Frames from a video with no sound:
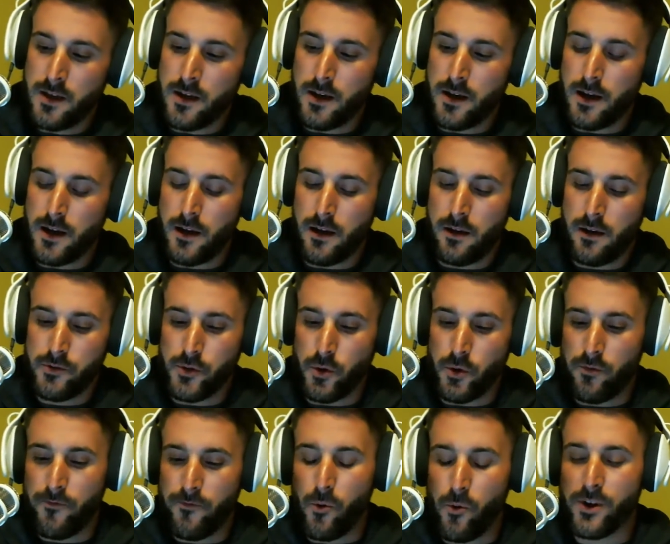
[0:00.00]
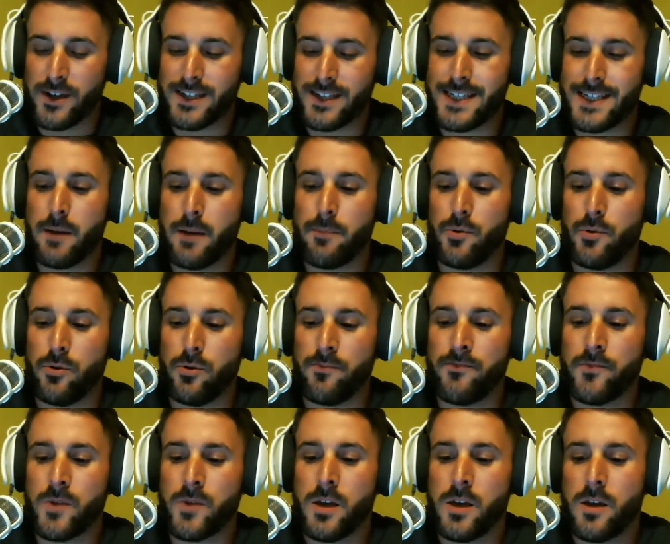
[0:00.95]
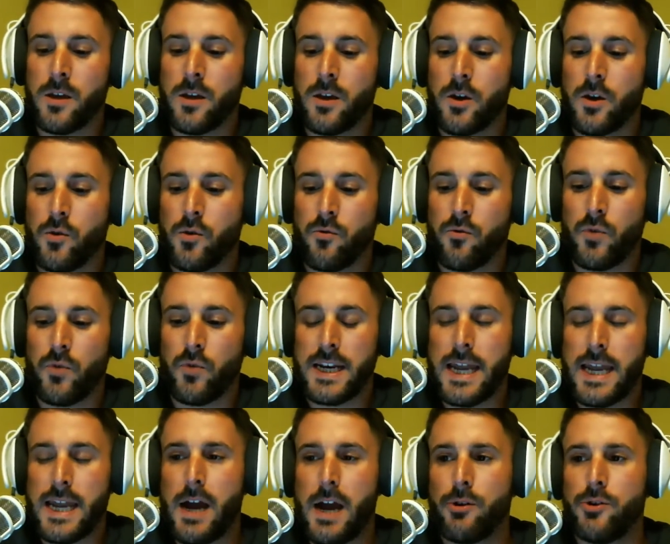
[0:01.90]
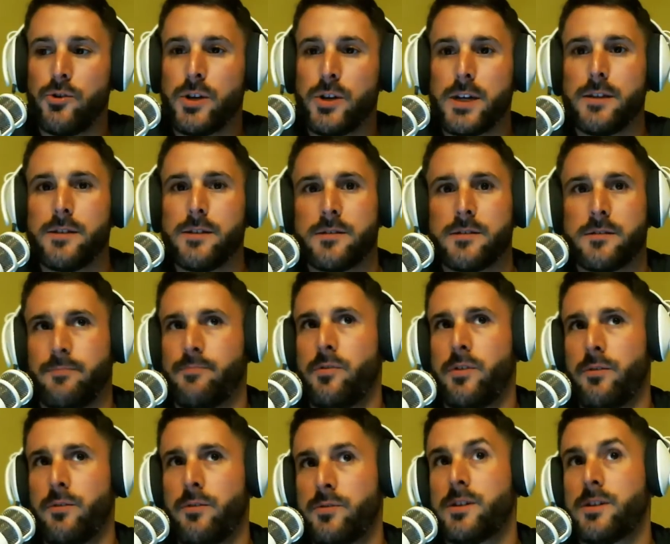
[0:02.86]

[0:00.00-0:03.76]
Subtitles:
So for example, right now you can display,